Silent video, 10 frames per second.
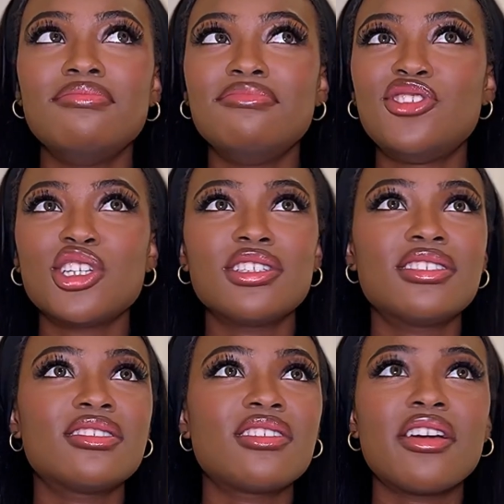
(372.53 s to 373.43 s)

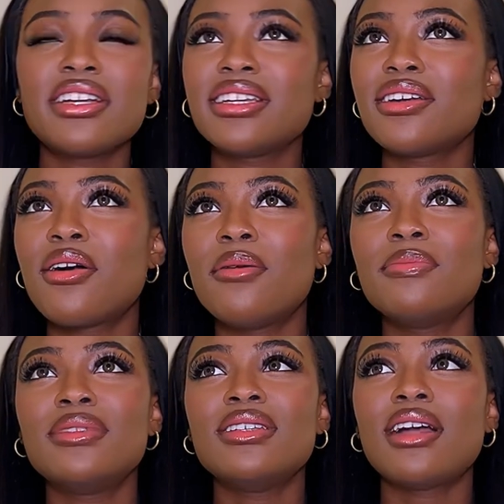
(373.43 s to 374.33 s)
just started a
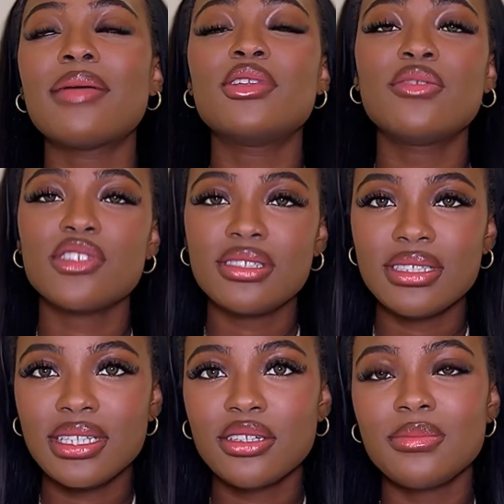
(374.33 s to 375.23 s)
company. I mean, obviously
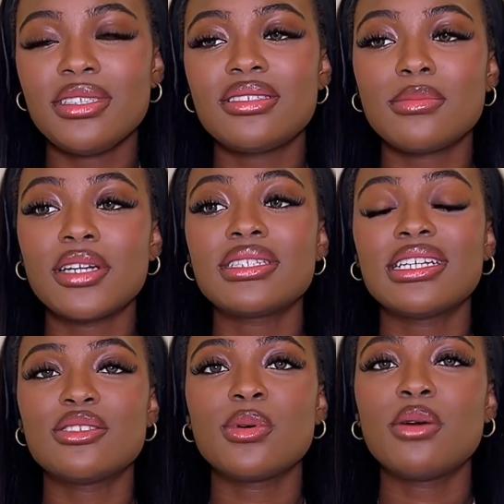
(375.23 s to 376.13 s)
they could be smart as well,